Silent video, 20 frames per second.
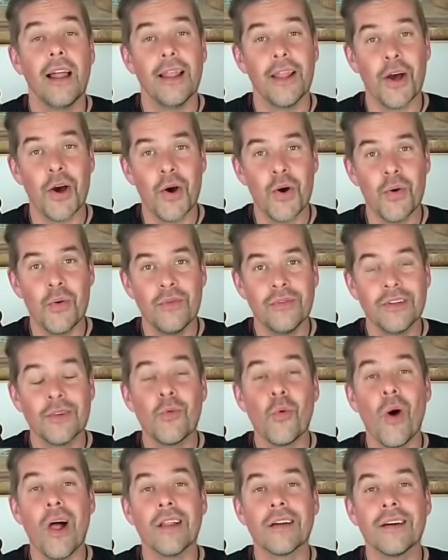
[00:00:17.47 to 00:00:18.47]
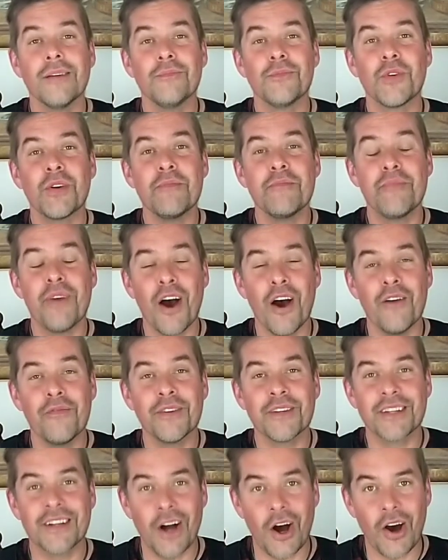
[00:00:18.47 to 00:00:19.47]
Hello, and welcome to
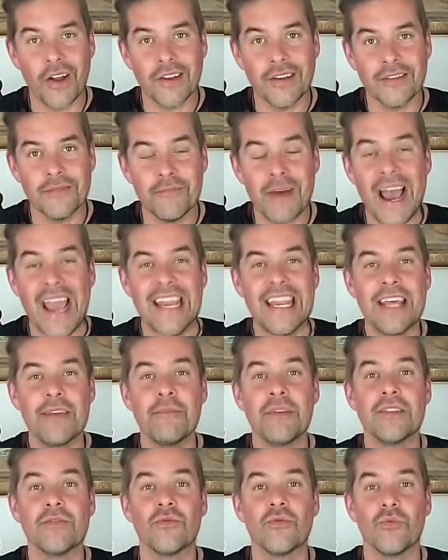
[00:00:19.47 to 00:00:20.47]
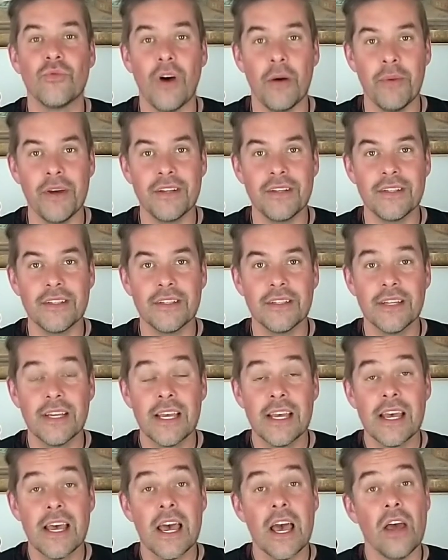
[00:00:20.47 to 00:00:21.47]
Imperfect Garden. My name is Robert.
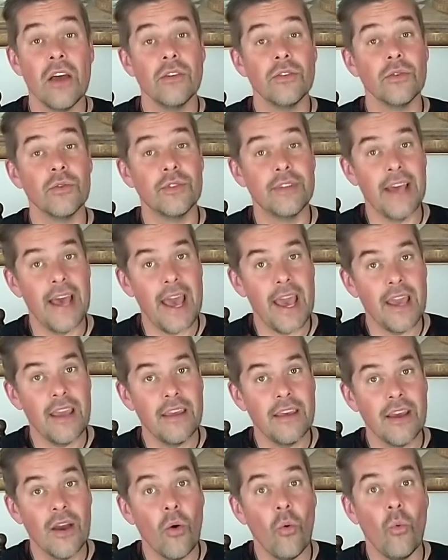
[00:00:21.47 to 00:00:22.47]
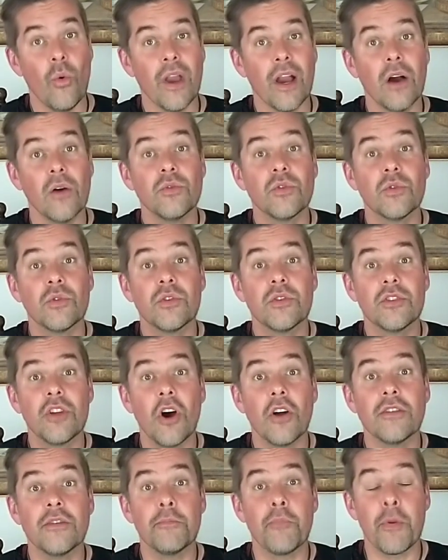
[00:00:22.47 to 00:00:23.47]
Today we are going to
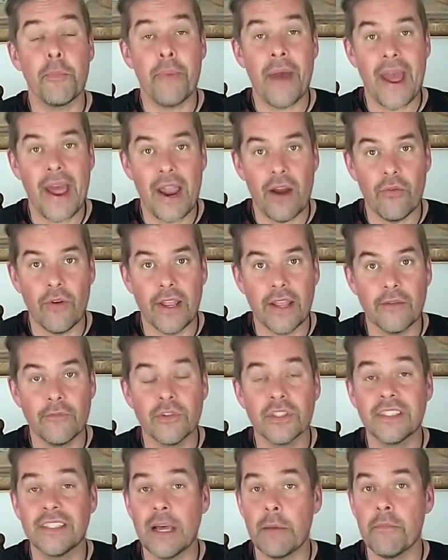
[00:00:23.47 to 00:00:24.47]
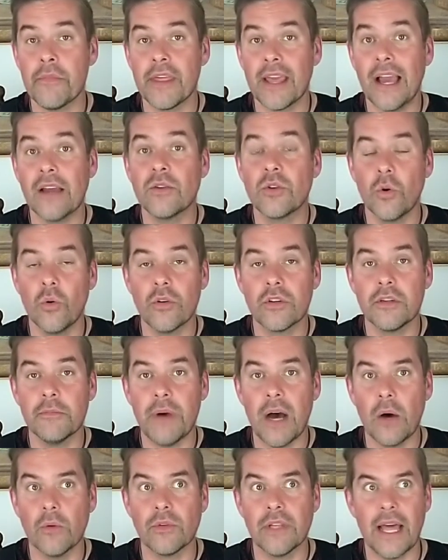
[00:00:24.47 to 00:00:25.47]
start preparing for something I talked
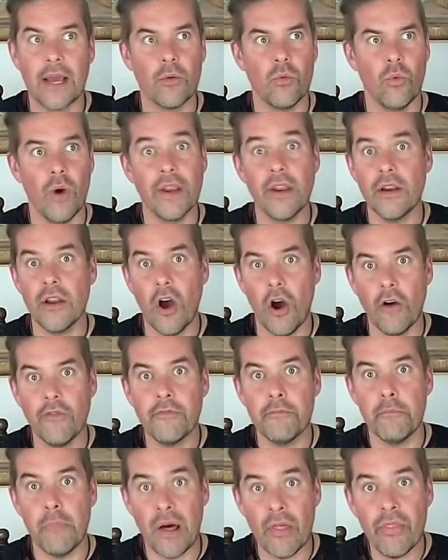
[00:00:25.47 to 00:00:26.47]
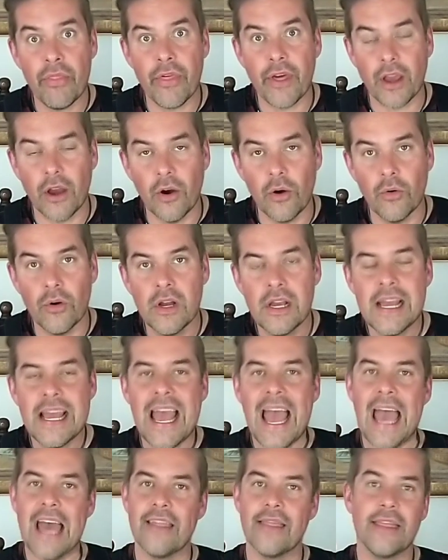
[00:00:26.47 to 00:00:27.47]
about like 1.5 months ago.
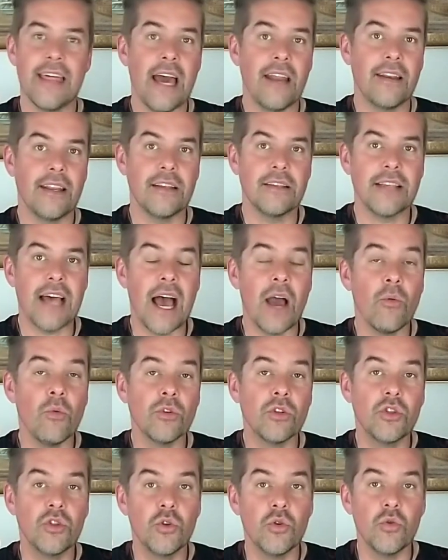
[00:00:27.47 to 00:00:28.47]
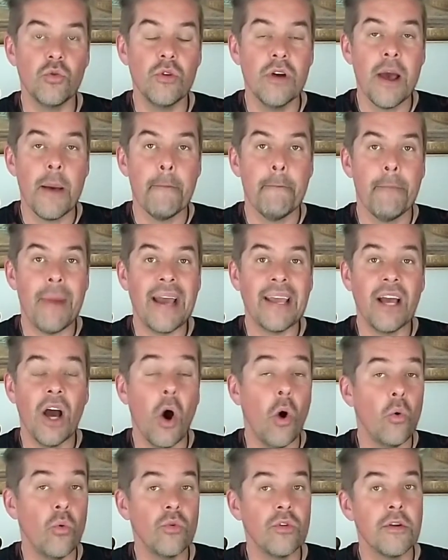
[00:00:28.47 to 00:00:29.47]
And that is, I want to do my
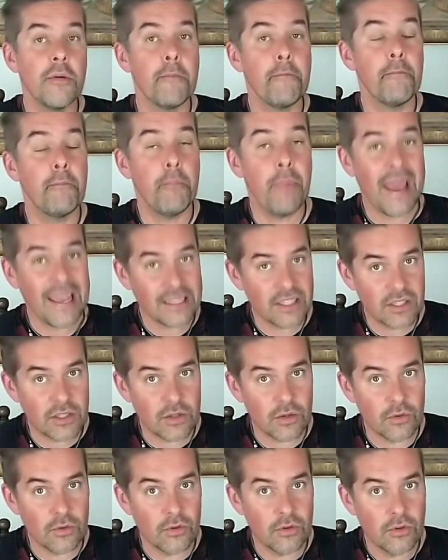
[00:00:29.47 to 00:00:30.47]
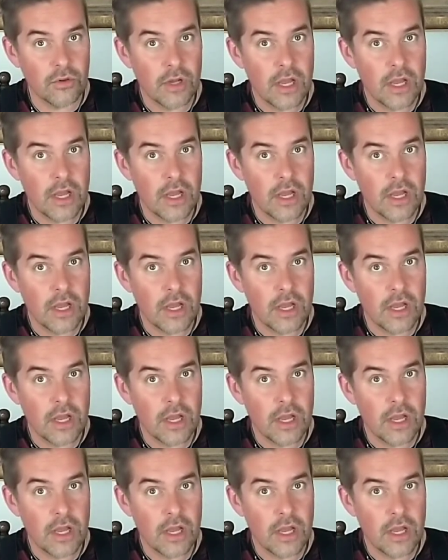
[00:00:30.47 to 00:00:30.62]
own pesto.